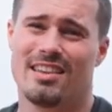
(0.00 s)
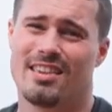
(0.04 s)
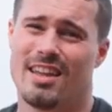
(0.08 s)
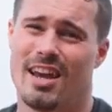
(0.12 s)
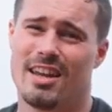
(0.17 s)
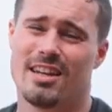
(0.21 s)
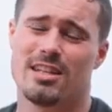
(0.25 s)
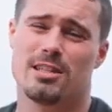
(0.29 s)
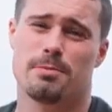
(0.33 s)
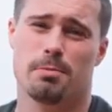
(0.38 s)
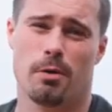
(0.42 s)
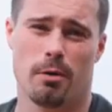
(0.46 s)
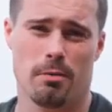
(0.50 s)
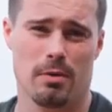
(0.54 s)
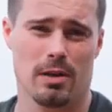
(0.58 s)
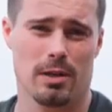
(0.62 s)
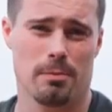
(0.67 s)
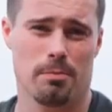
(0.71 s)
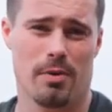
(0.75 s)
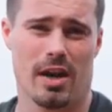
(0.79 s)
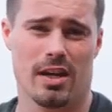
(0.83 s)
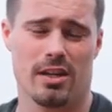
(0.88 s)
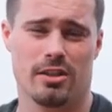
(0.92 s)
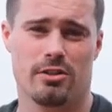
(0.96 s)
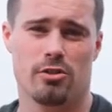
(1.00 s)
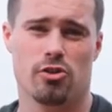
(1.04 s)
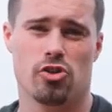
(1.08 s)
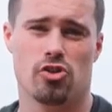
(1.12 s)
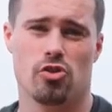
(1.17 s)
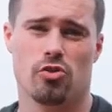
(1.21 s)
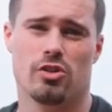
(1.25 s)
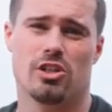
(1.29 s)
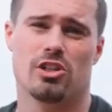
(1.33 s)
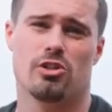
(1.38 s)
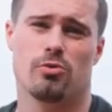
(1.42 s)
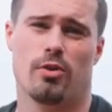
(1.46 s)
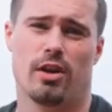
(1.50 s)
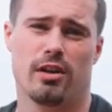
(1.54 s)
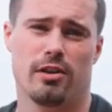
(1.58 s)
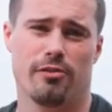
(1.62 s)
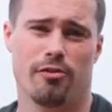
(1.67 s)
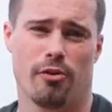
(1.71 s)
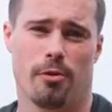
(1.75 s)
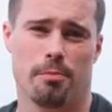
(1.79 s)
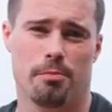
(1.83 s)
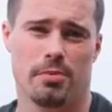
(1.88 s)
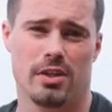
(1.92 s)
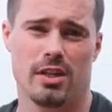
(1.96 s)
then it's probably better to shoot in
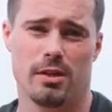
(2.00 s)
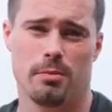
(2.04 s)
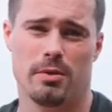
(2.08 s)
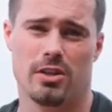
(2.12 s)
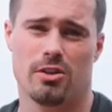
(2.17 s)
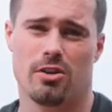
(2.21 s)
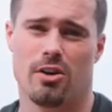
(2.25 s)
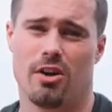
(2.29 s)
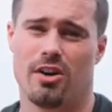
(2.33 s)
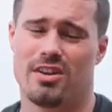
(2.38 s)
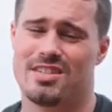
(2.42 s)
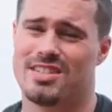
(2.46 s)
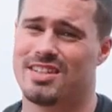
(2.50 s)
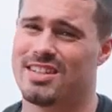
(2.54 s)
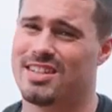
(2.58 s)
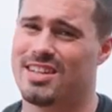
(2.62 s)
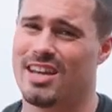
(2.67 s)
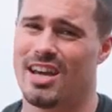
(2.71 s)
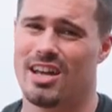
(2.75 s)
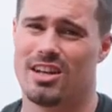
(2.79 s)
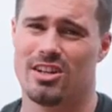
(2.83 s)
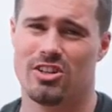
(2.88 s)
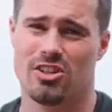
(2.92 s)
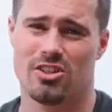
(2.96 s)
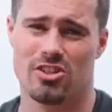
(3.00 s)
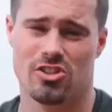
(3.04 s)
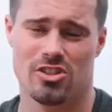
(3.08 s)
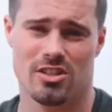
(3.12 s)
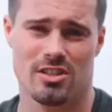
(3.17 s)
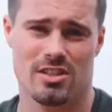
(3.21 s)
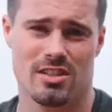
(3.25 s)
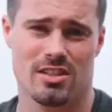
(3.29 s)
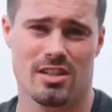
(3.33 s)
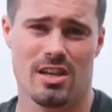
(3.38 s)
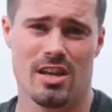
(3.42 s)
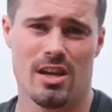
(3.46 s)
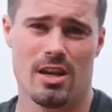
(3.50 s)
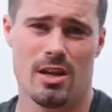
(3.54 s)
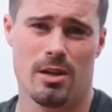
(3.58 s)
24p because it can just